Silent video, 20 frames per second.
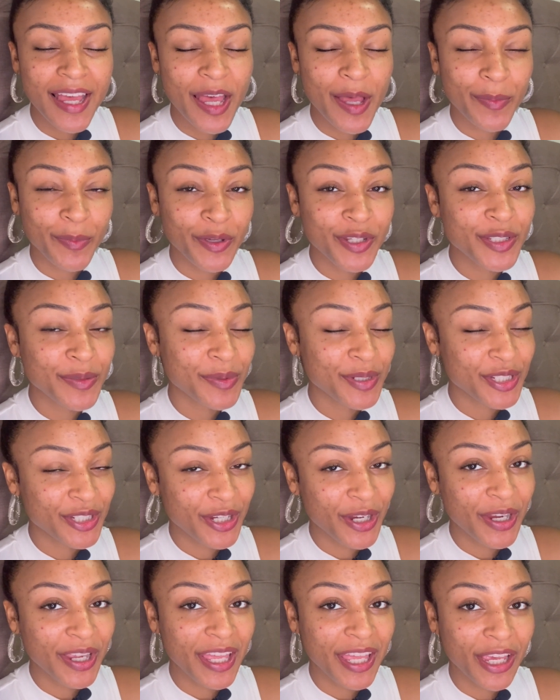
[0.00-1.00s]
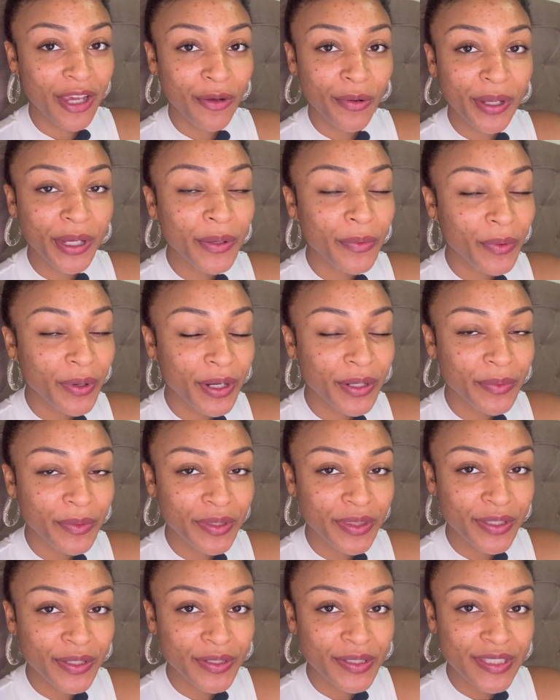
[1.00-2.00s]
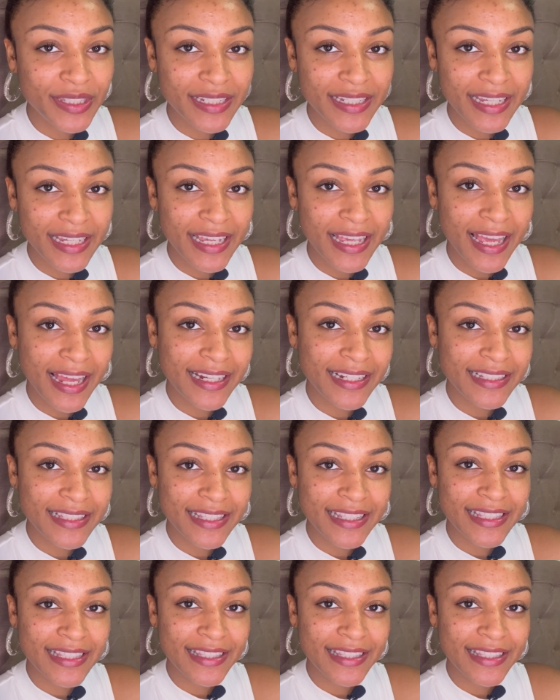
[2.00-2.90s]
I'm going to be sharing a quick word with you today and it is